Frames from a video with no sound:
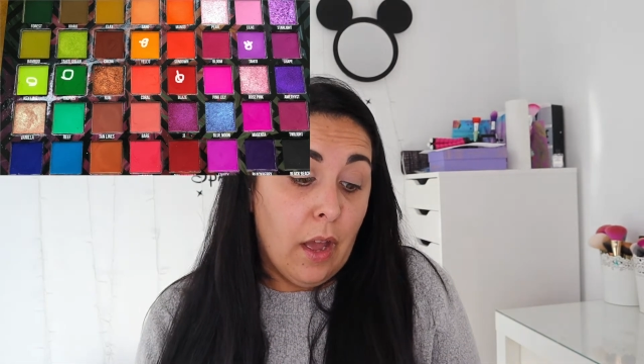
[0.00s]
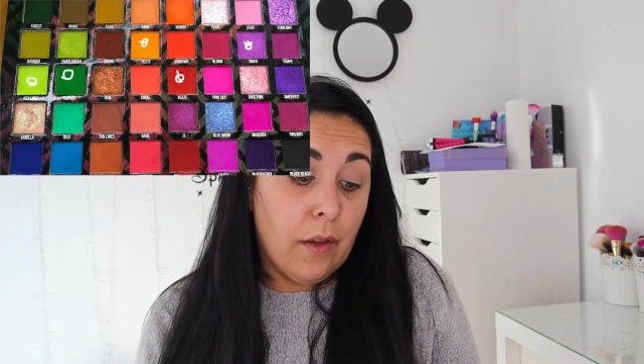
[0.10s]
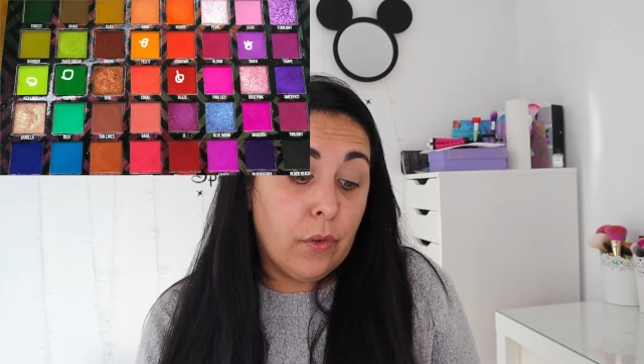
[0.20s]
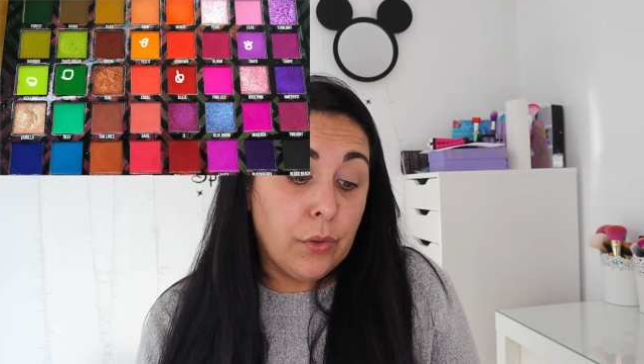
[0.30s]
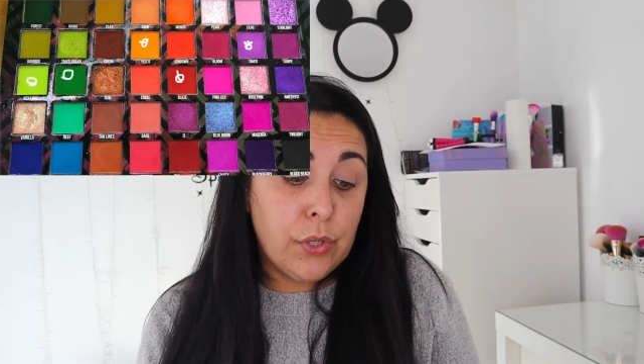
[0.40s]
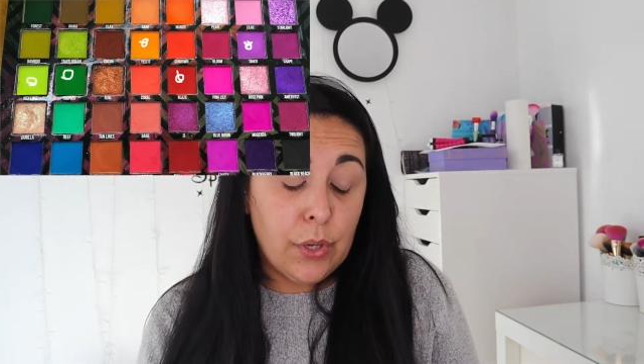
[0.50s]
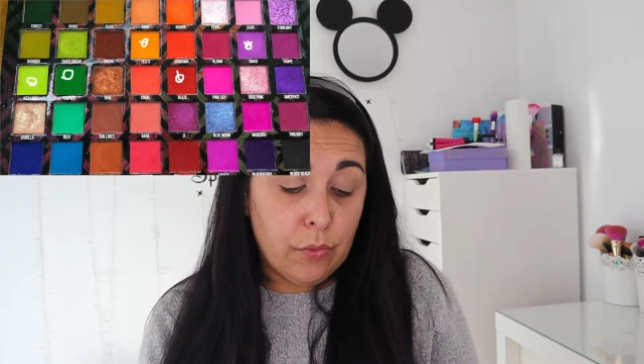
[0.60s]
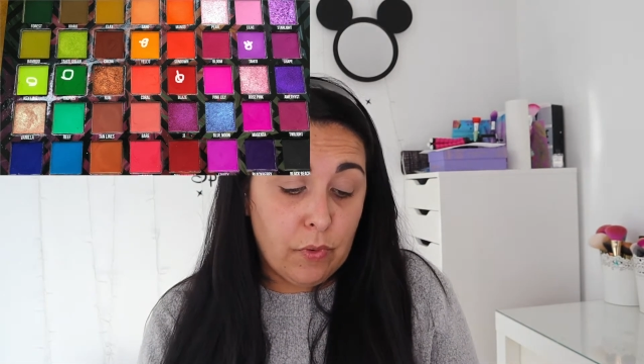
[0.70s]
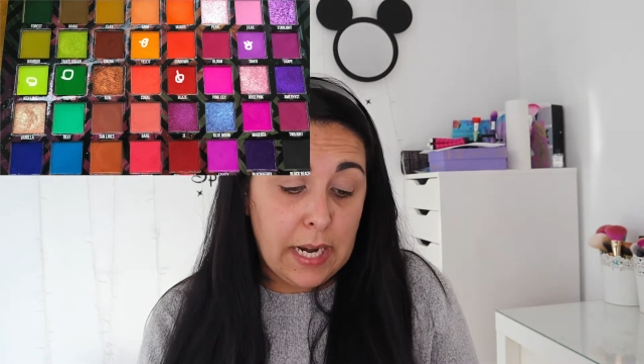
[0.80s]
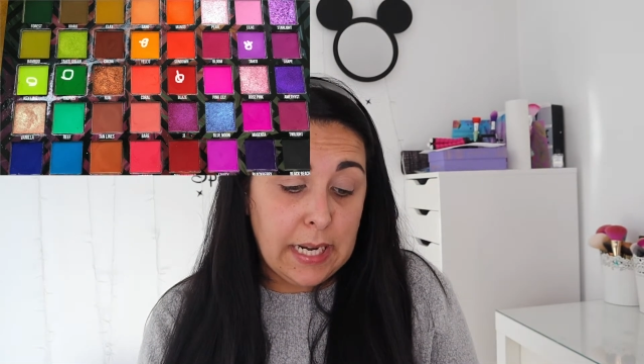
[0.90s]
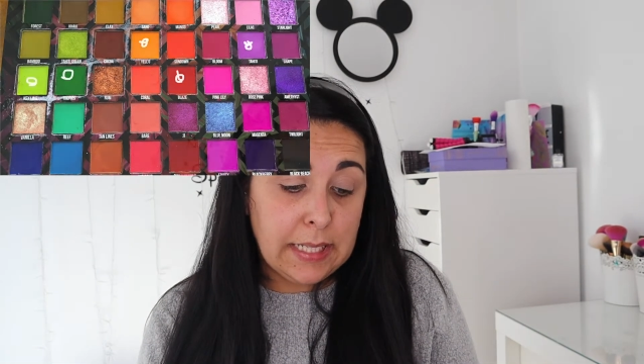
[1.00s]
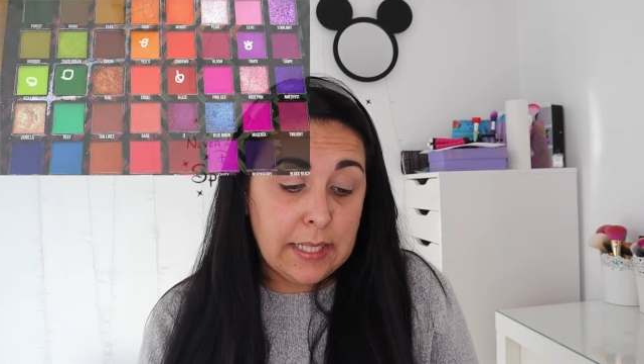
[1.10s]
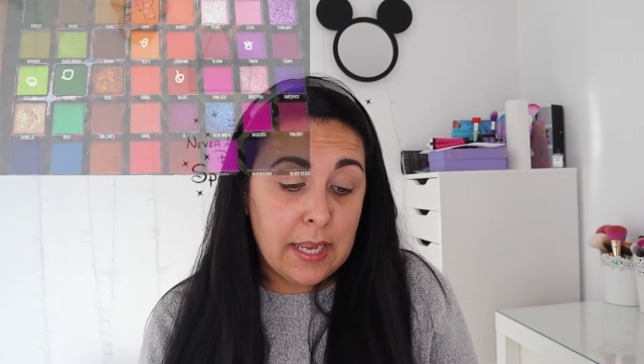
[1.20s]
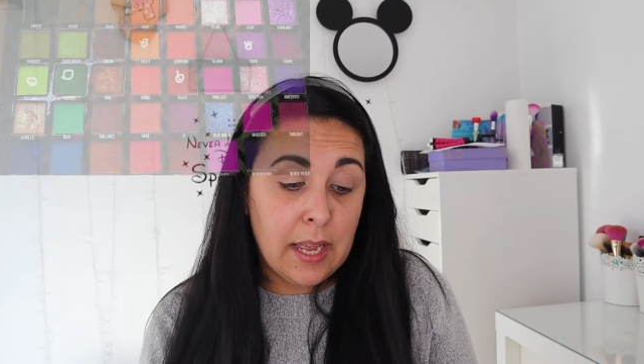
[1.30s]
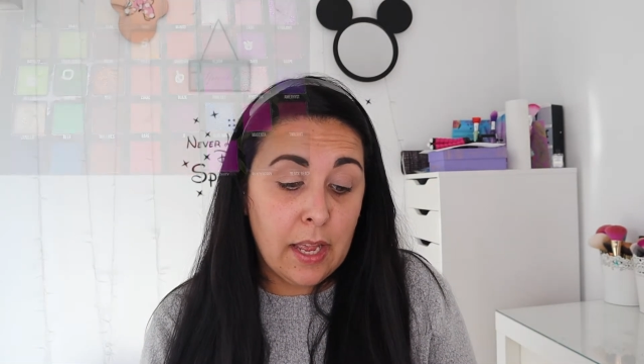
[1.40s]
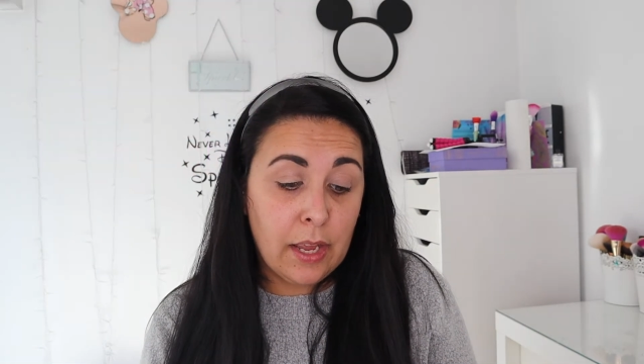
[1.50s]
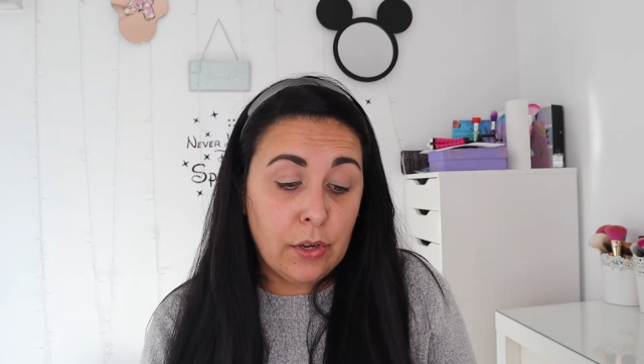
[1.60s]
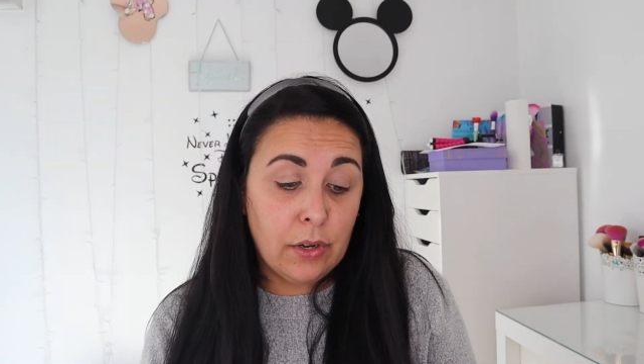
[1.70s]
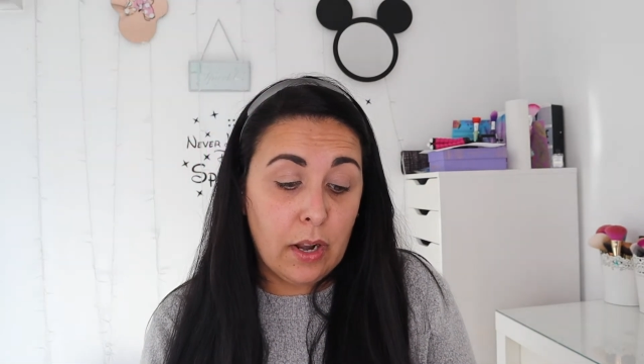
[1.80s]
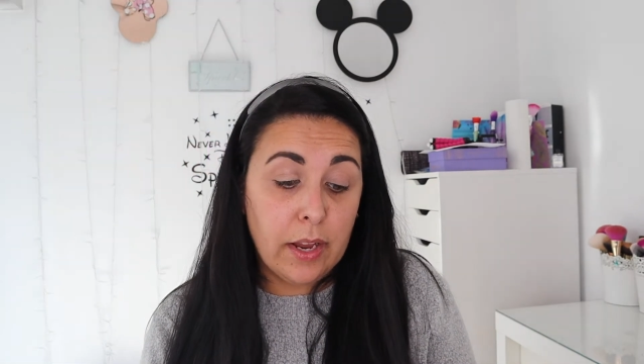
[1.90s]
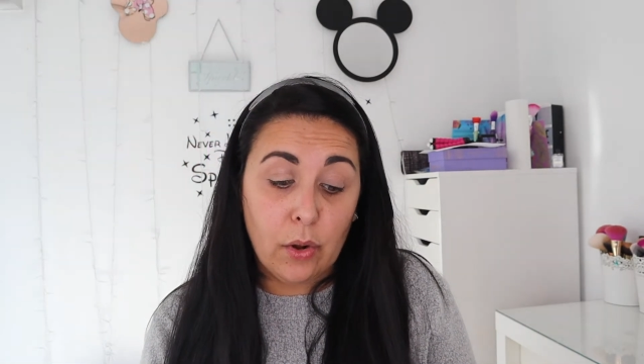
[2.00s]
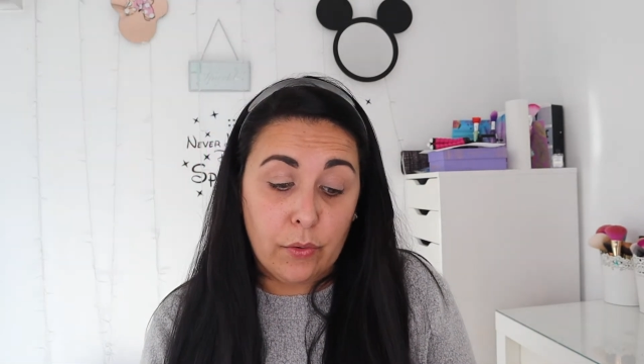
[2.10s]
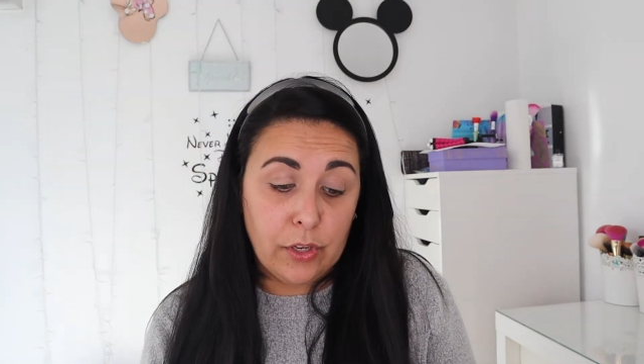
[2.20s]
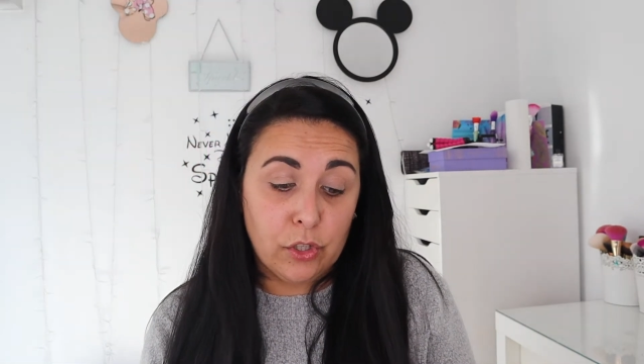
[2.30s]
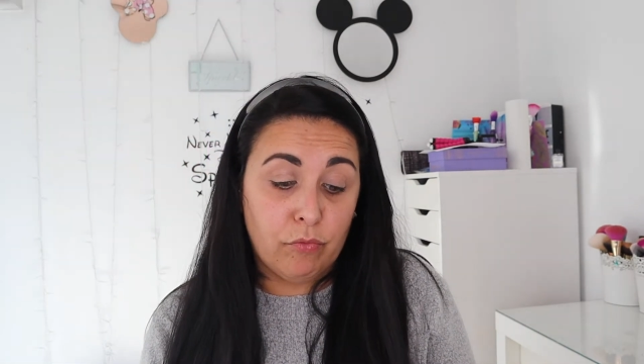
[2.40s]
I've got two greens, a light orange,